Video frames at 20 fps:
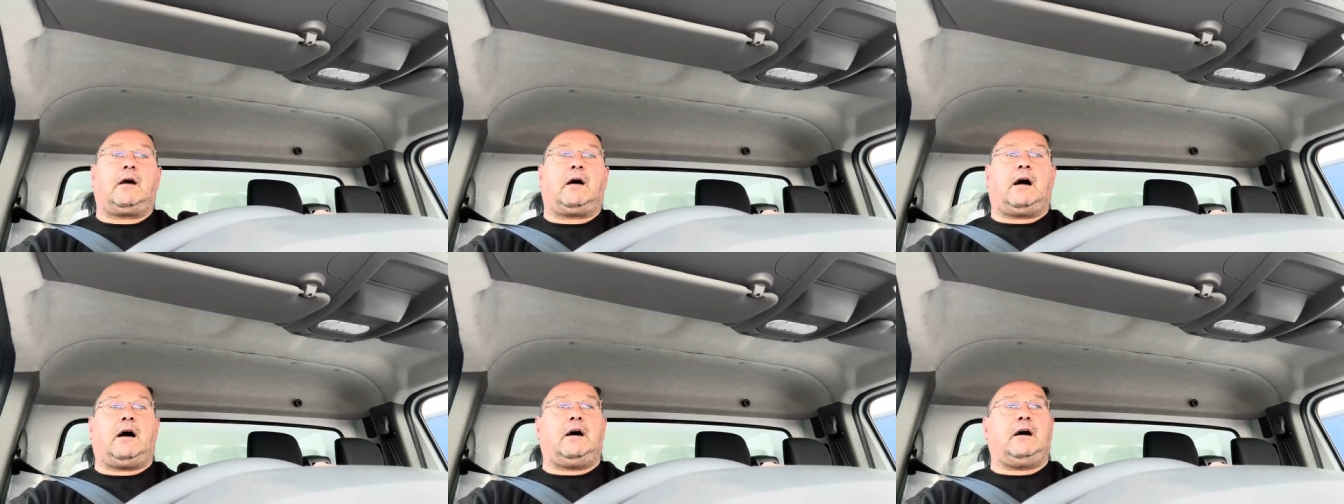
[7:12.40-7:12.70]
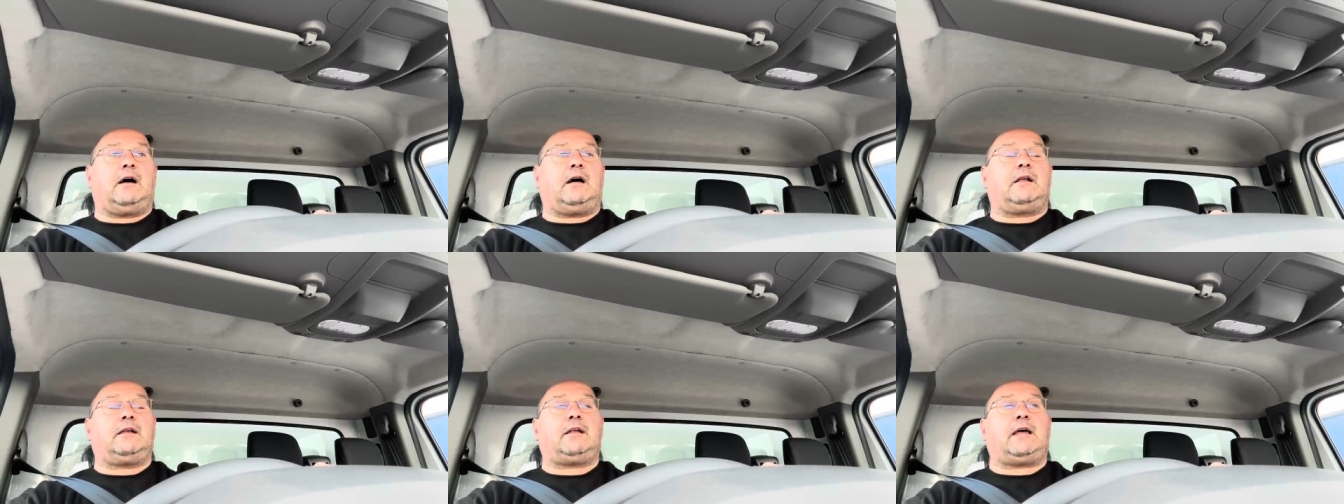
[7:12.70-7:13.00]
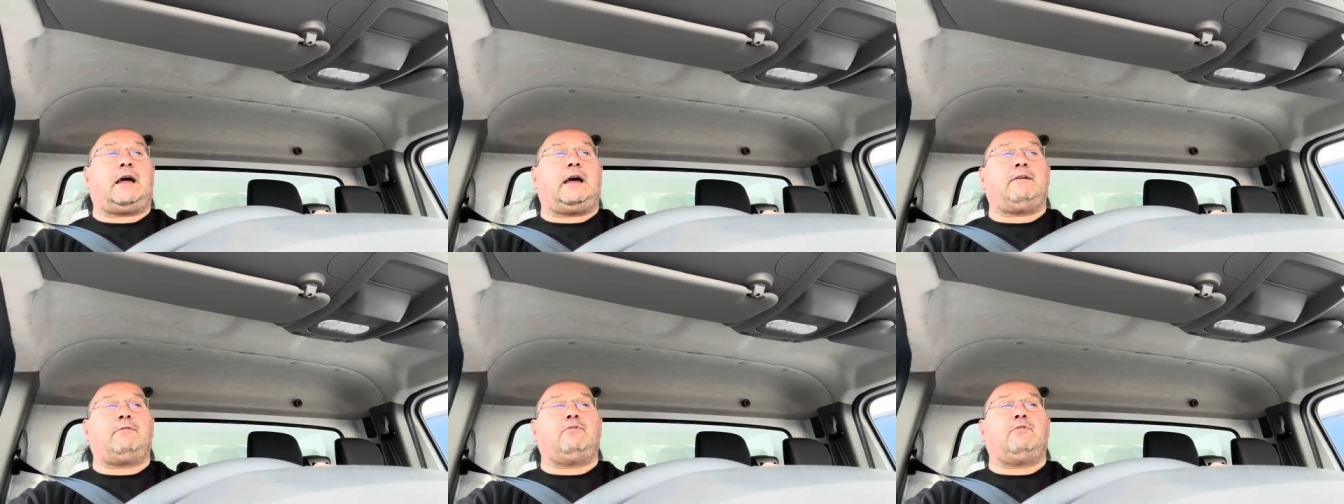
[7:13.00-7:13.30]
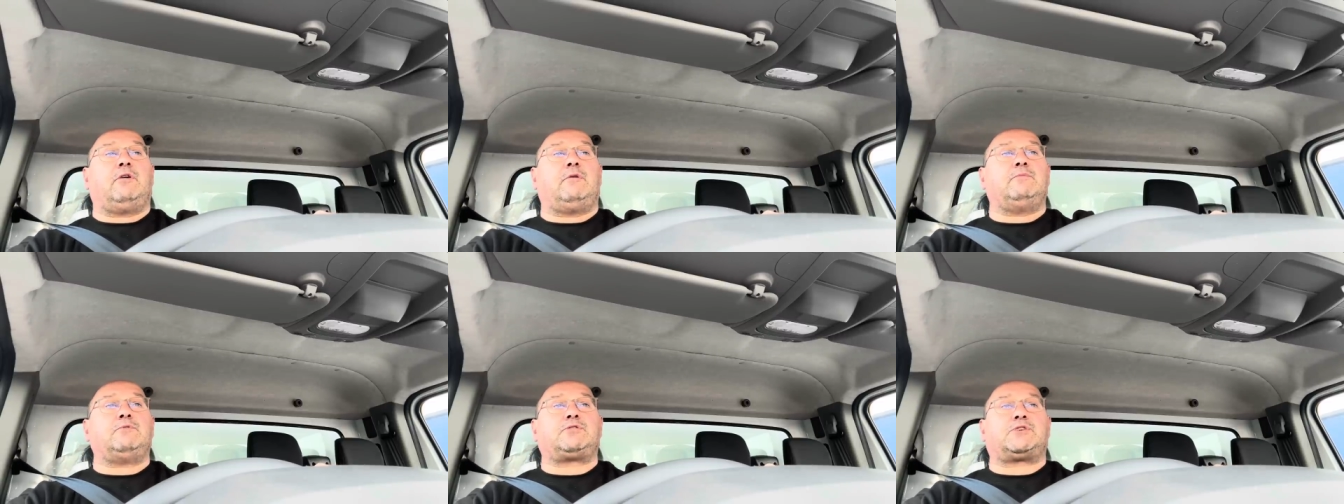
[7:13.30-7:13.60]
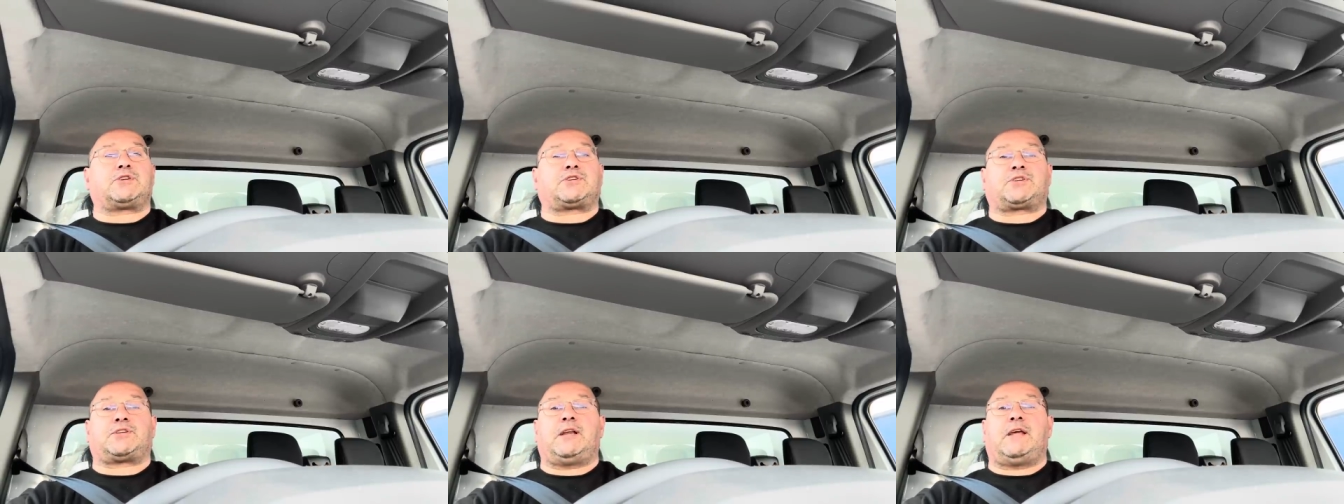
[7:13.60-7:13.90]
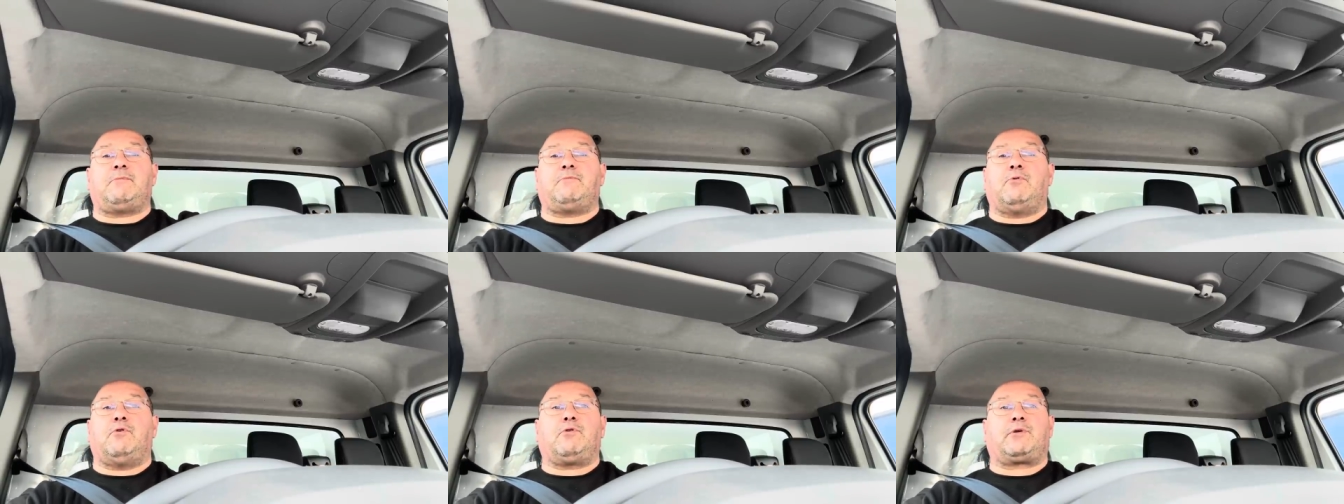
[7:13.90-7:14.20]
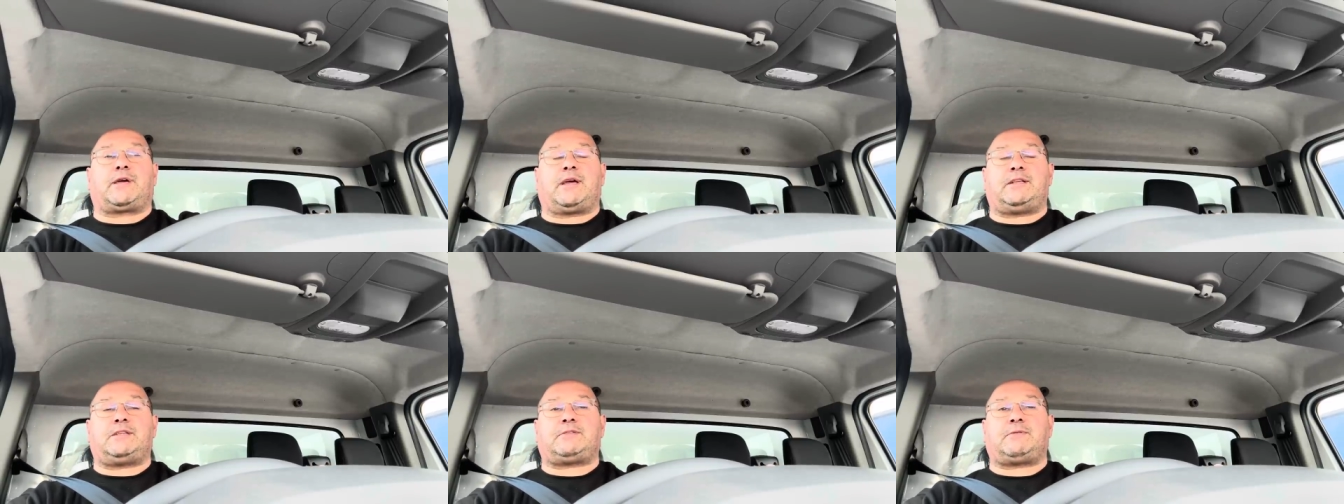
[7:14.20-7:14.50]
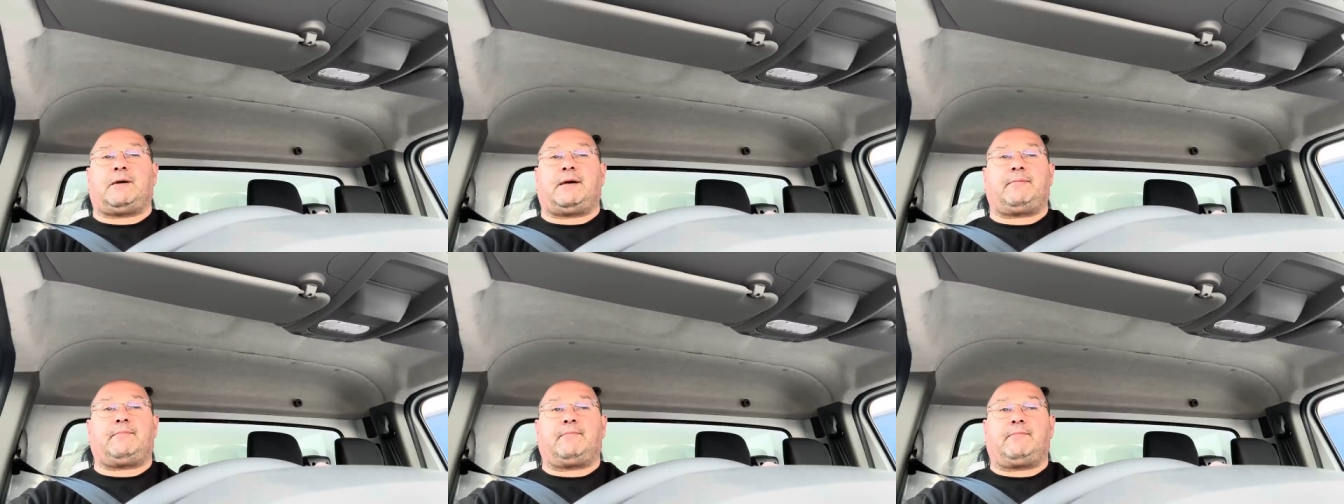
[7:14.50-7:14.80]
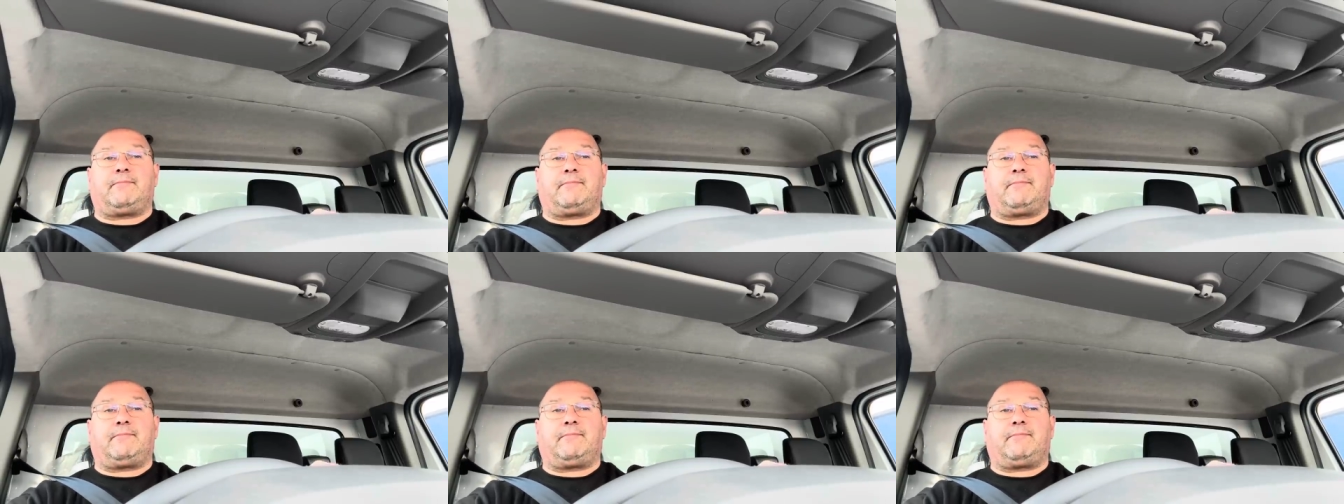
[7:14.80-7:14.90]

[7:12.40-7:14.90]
And everyone will just sleepwalk into it.